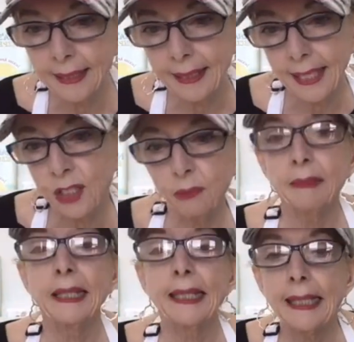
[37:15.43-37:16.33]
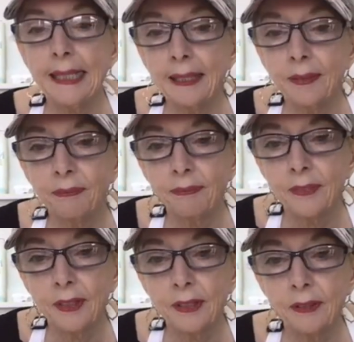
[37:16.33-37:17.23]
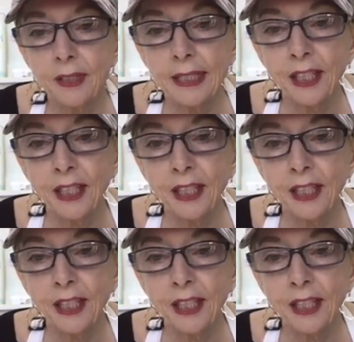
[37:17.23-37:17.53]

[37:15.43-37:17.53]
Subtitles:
Israel, just